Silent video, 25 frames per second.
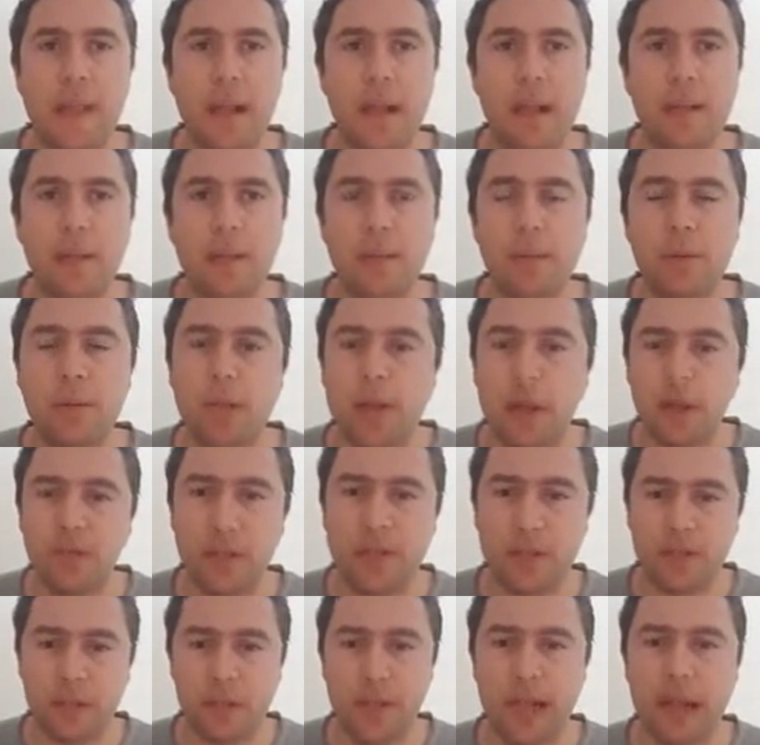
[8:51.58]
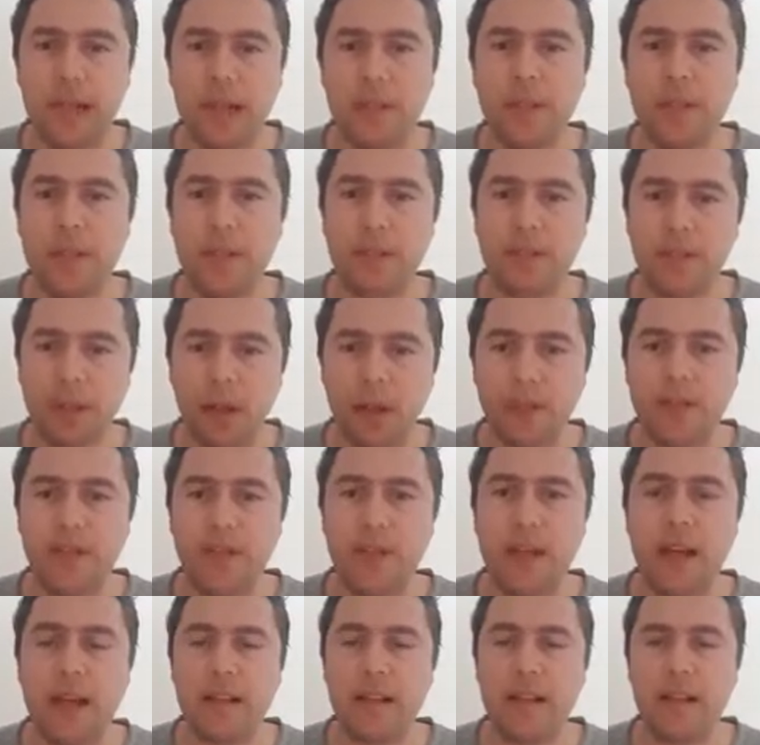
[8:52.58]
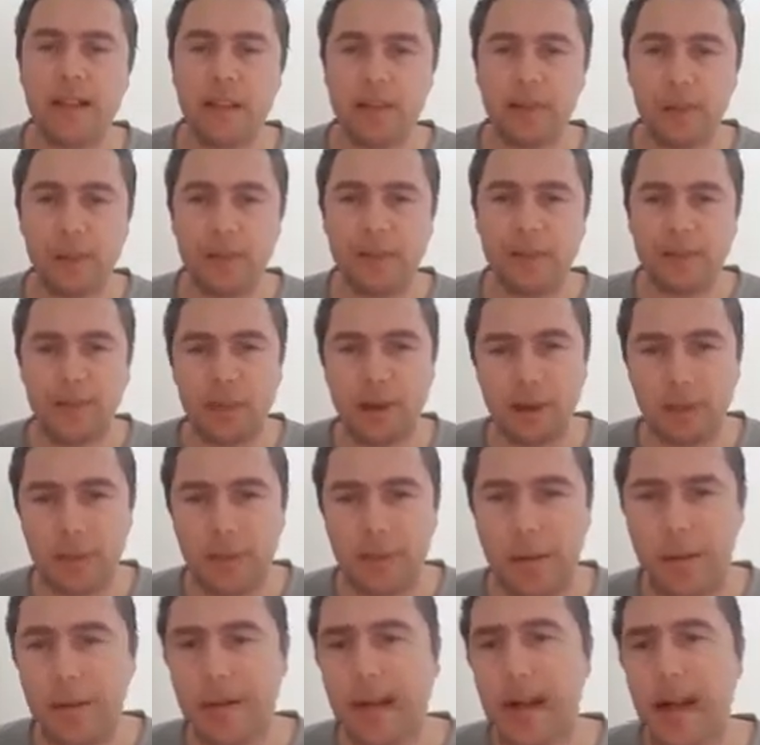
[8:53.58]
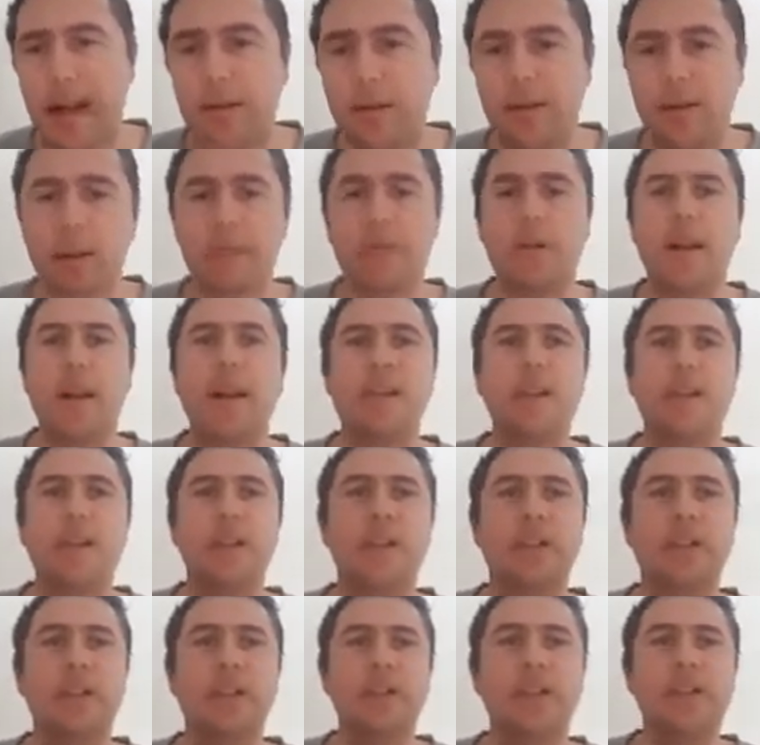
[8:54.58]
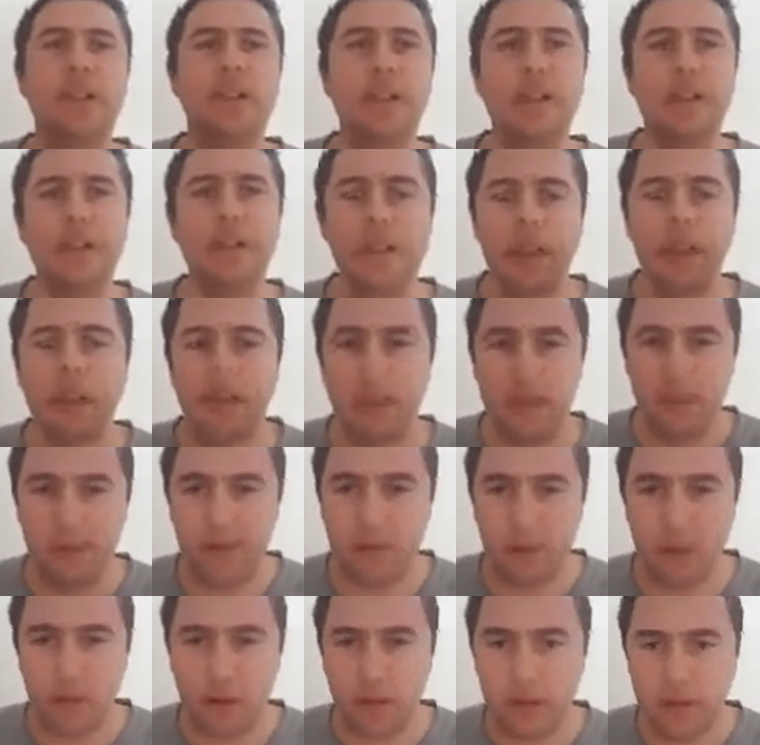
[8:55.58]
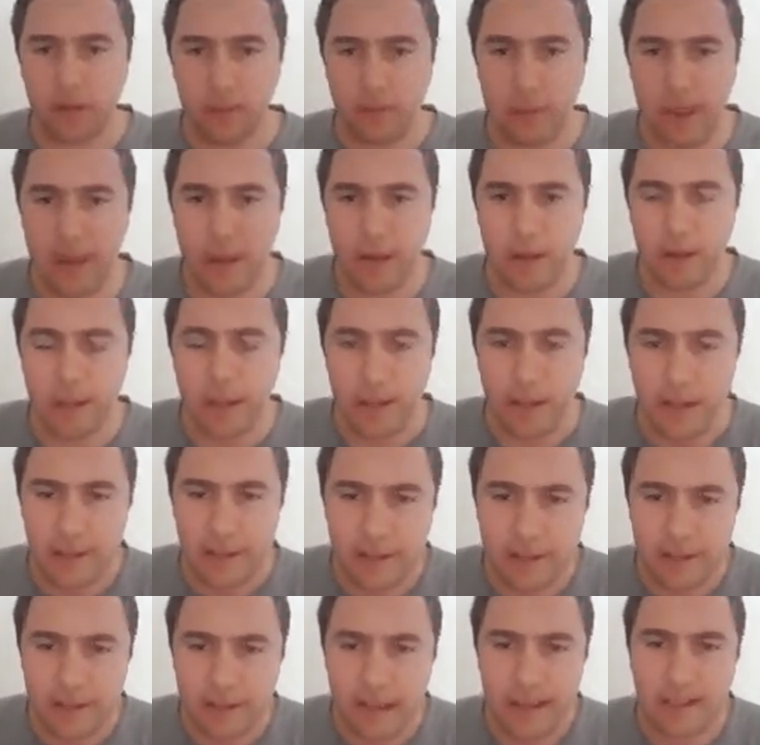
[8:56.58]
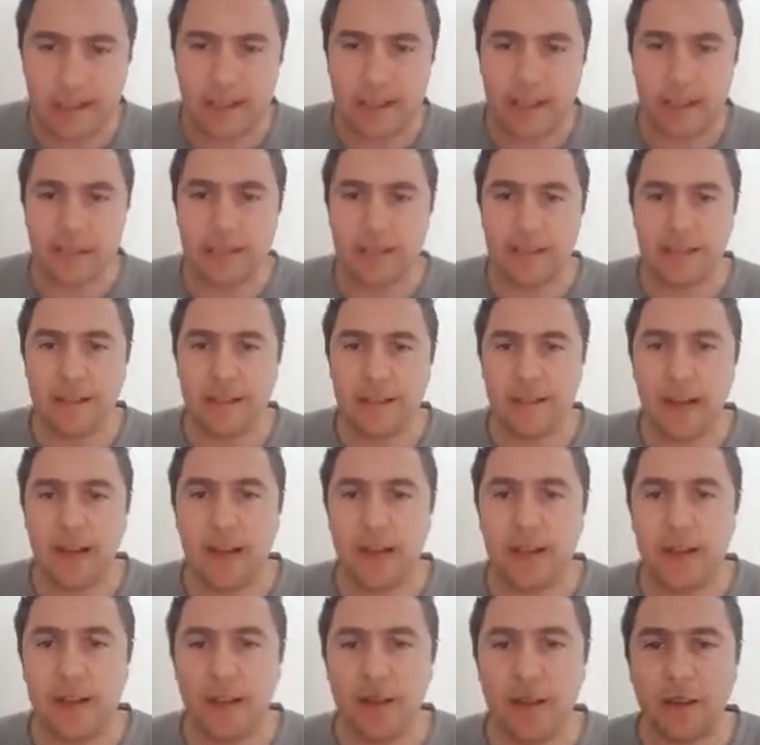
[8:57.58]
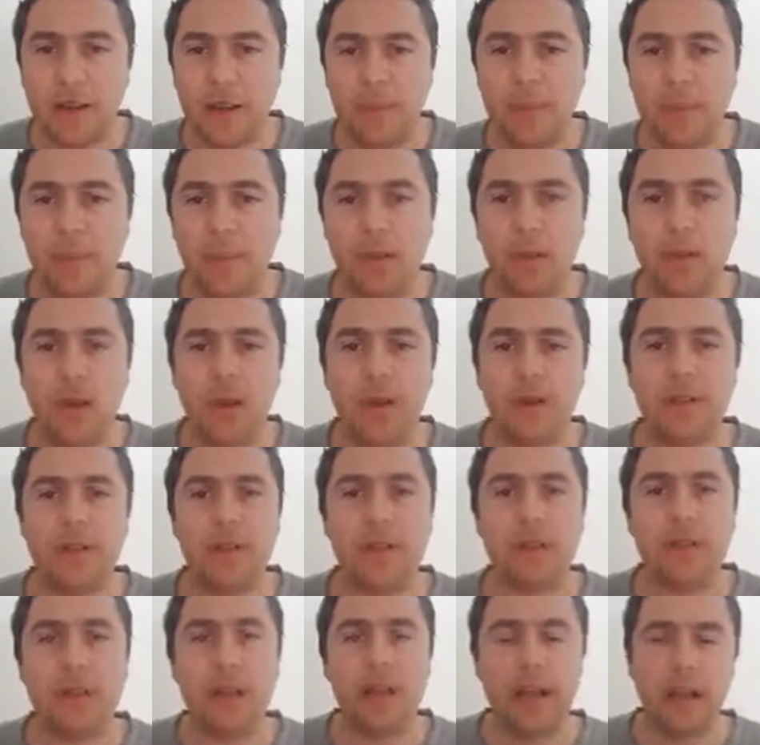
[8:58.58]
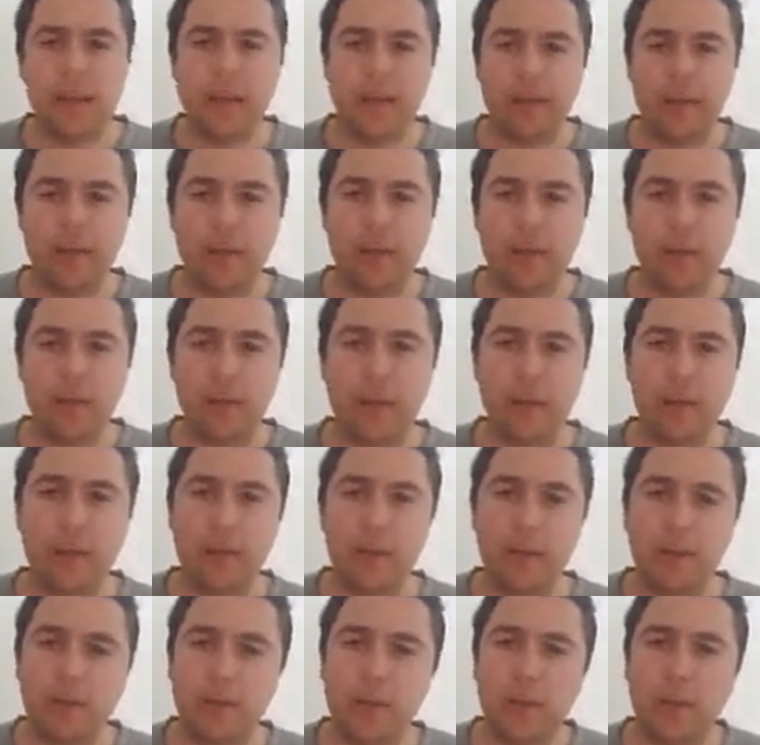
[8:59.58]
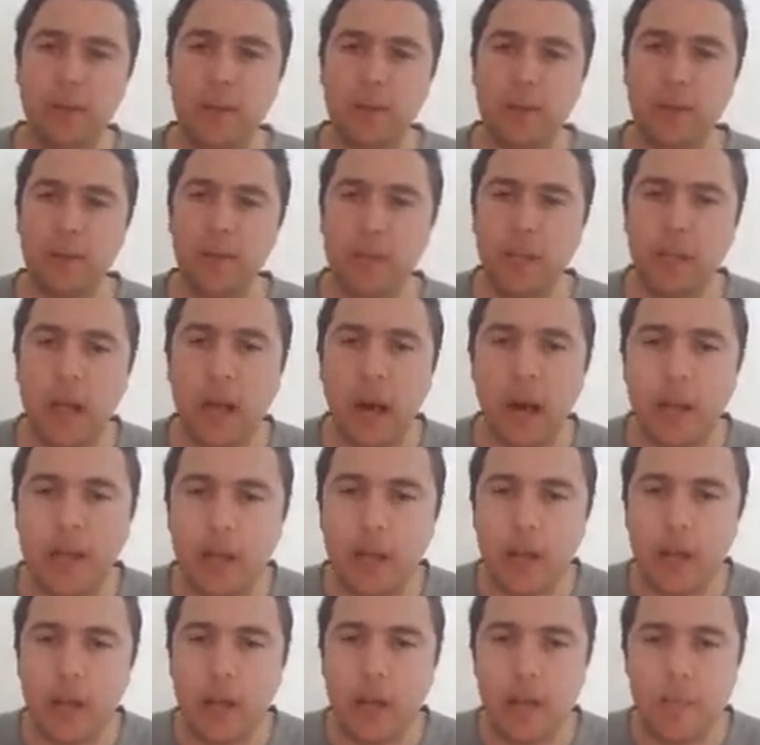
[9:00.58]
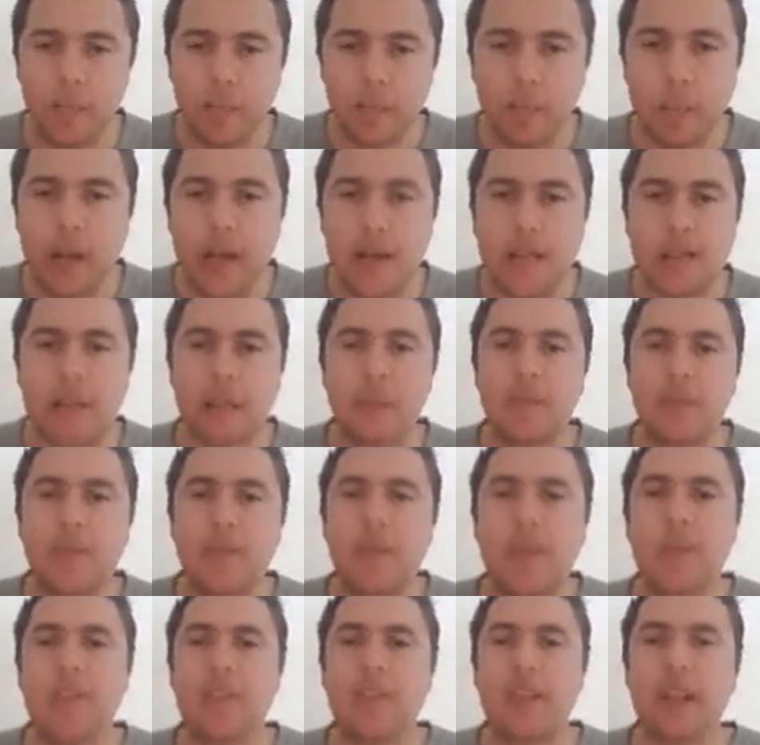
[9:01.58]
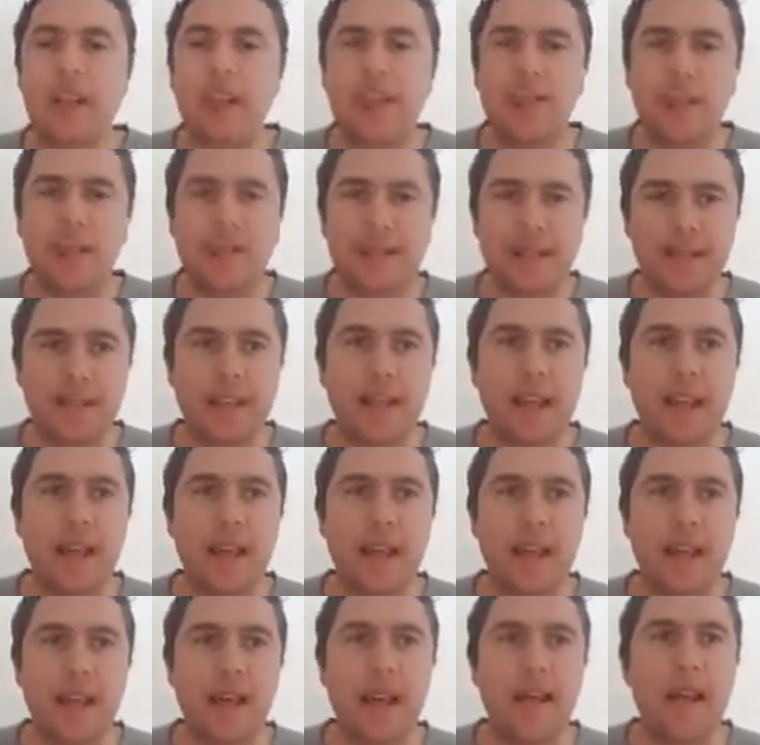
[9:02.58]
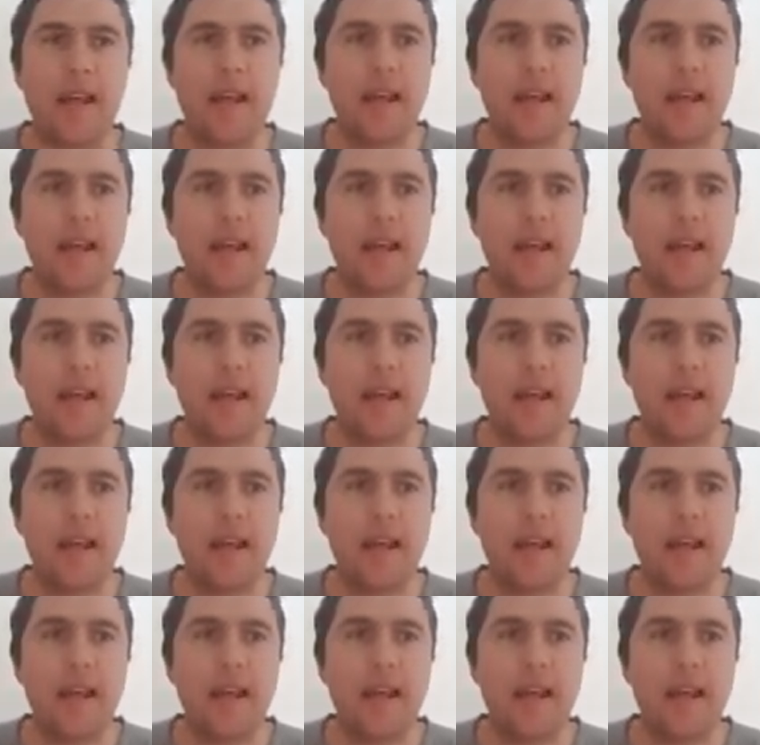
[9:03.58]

So we'll cover some elements of that. You know, we've talked about characterization, we've talked about settings and dialogue and plot, and so we'll cover and bring some of those elements together